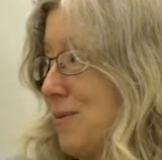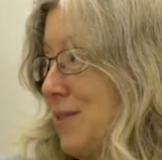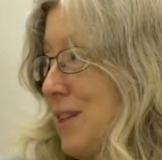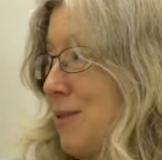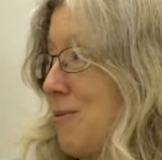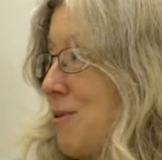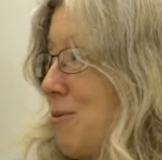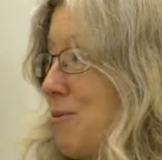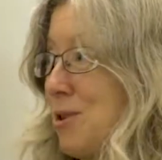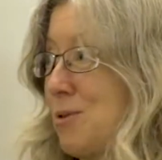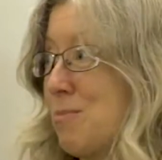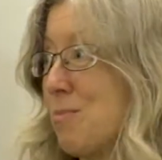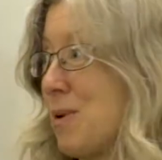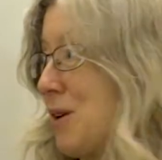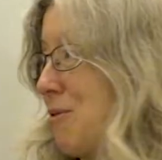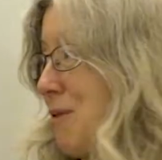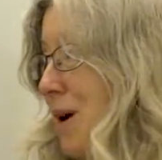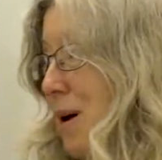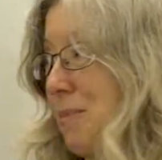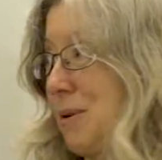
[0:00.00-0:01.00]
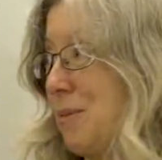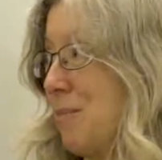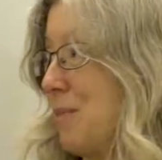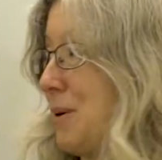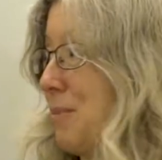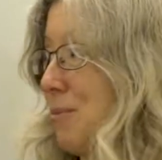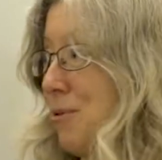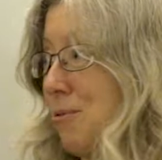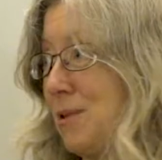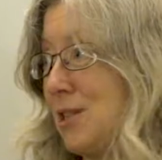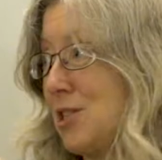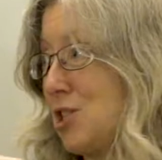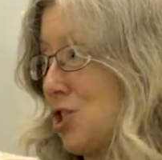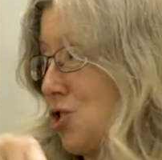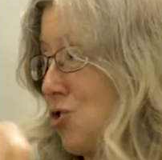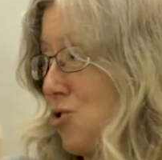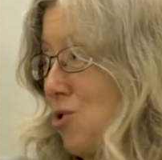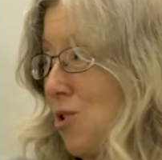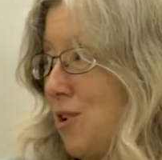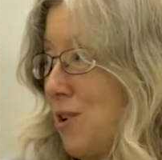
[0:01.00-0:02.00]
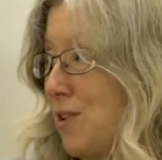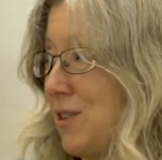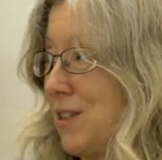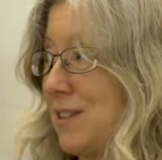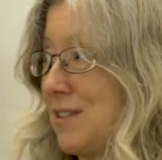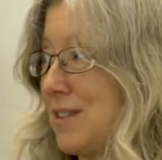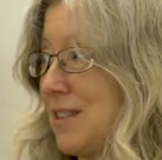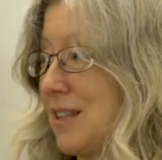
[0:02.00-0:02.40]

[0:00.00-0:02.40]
Like we wouldn't buy wrapping paper, we just draw on these,